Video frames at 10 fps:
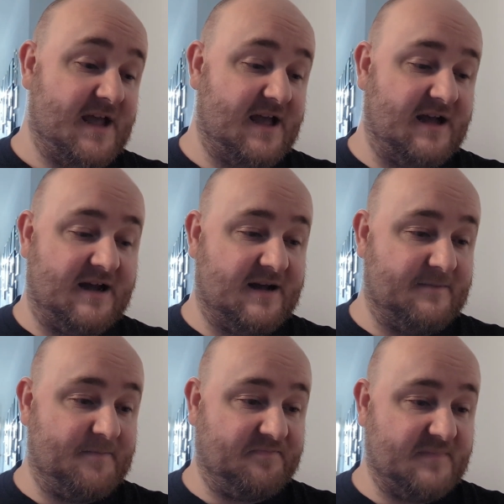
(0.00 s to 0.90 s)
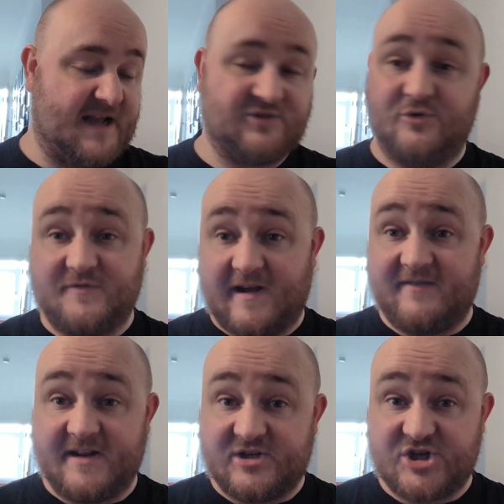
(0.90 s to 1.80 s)
I don't know if I have
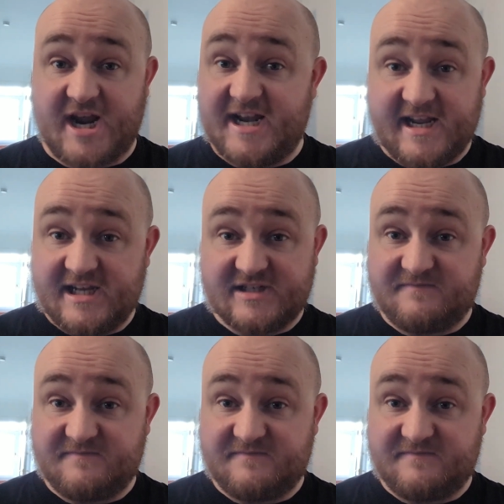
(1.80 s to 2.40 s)
any Chinese